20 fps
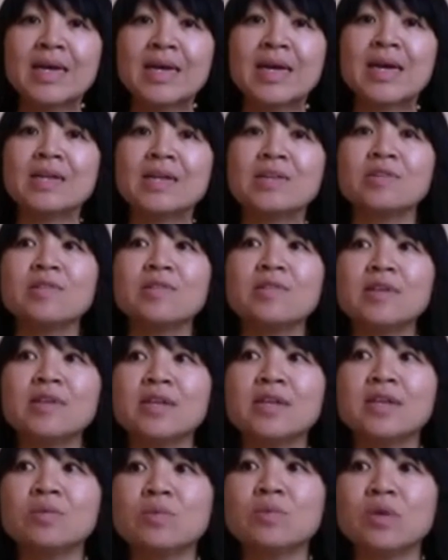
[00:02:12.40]
and just
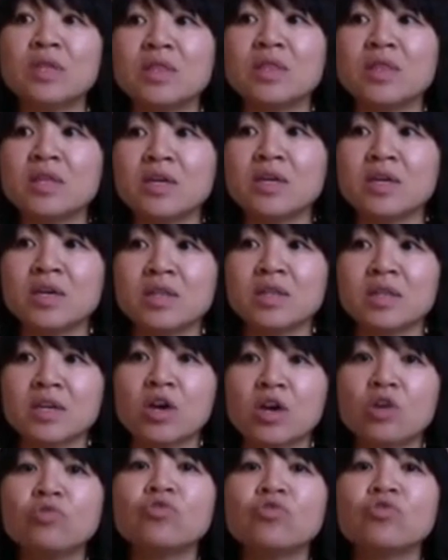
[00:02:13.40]
dealing with the
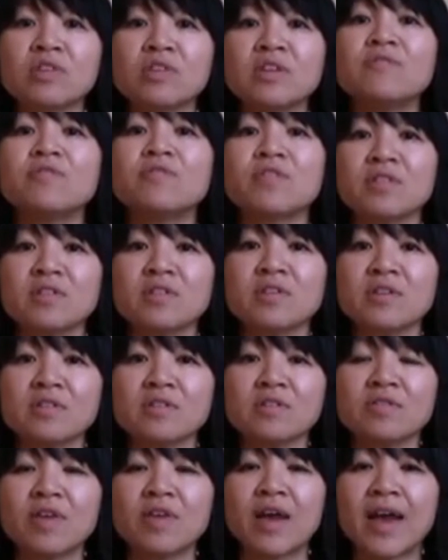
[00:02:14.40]
cultural
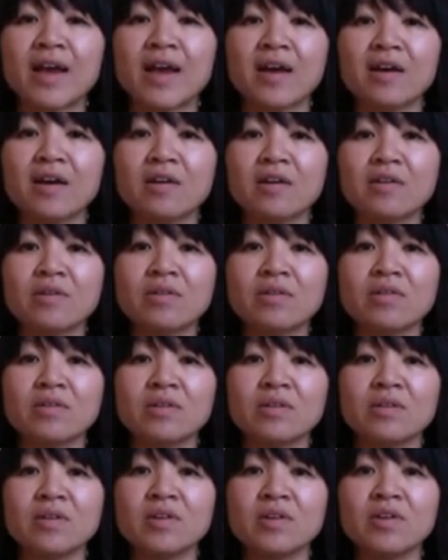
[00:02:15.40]
differences of how
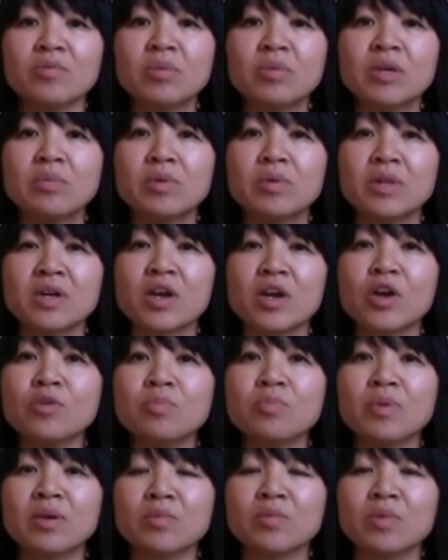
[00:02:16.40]
people are
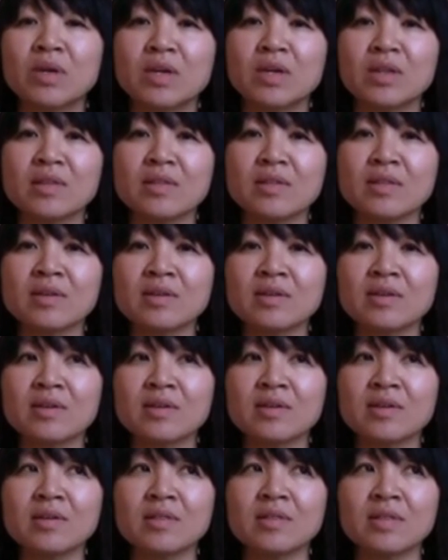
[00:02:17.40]
coping with
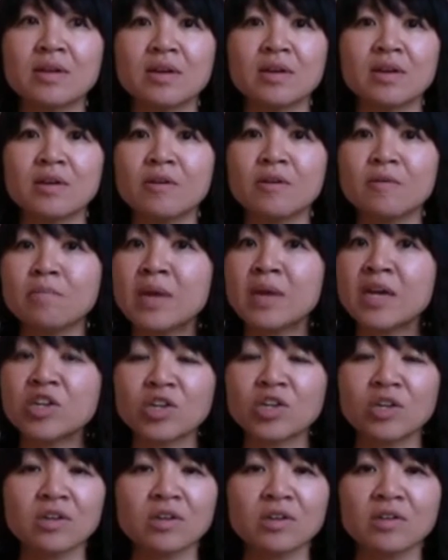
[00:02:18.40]
the
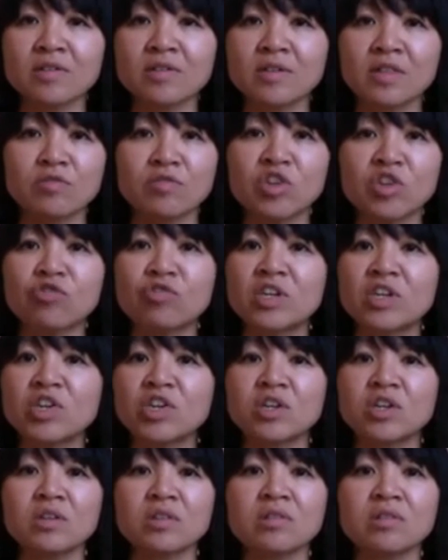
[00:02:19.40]
measures and the
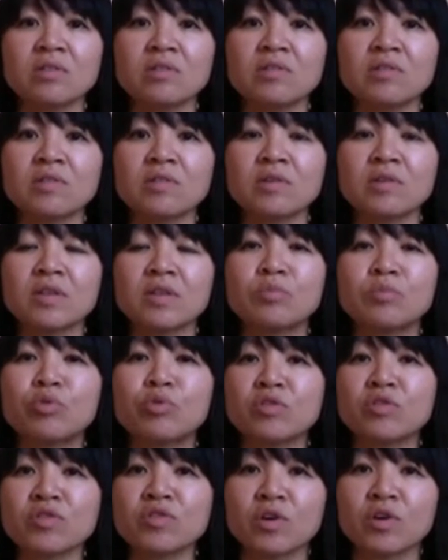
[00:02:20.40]
restrictions and the
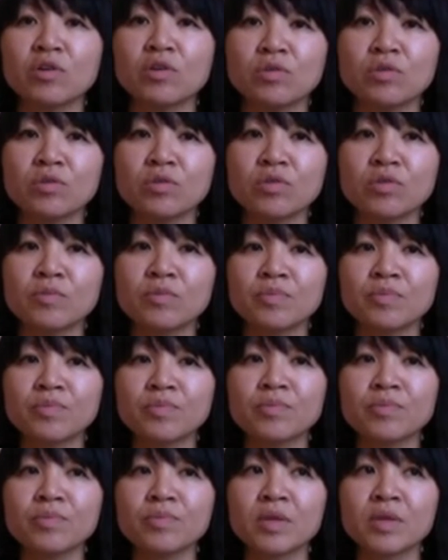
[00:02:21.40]
protocols.
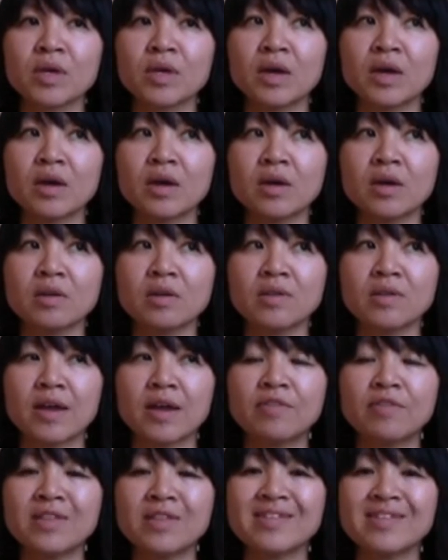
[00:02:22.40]
So
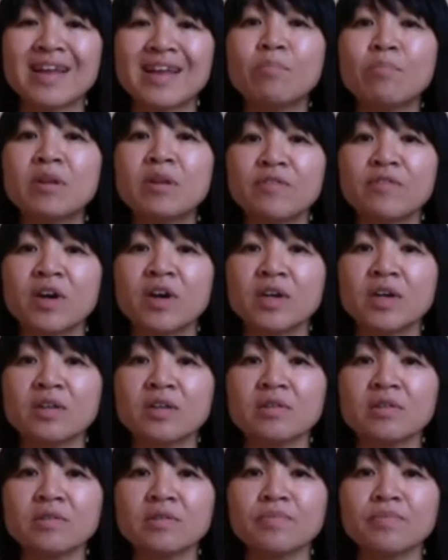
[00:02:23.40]
everything's amplified